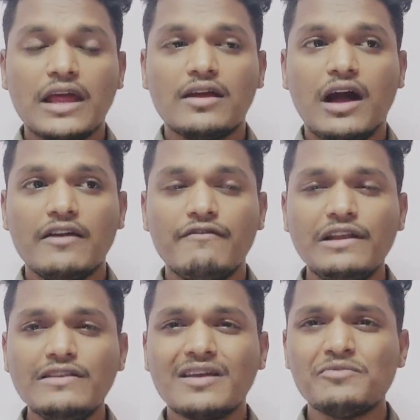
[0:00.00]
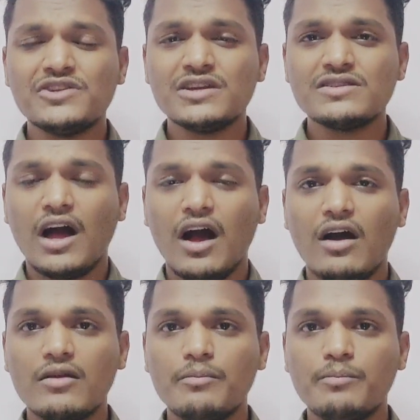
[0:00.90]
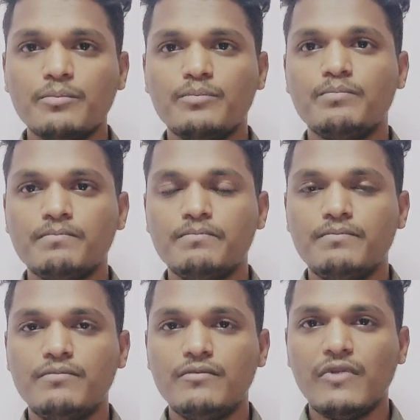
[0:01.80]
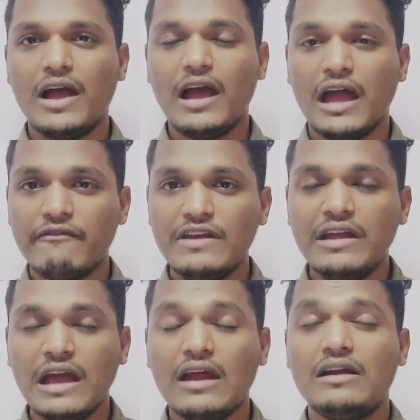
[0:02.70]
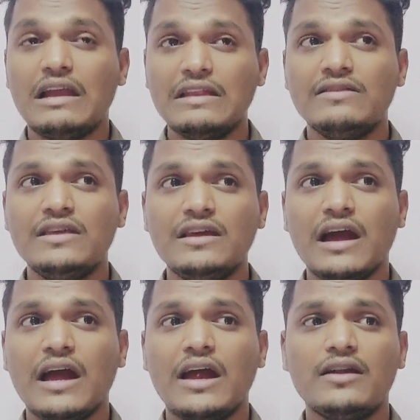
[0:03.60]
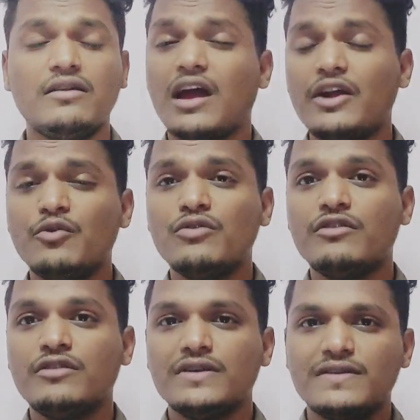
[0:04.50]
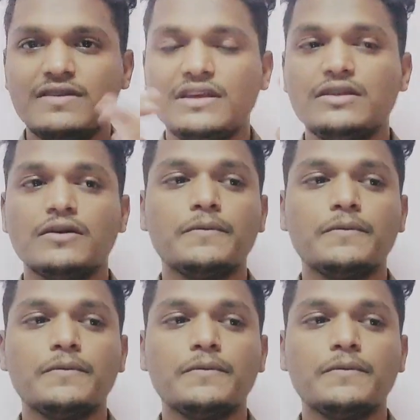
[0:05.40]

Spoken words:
Like I feel subjects are heavy and lengthy, and I don't see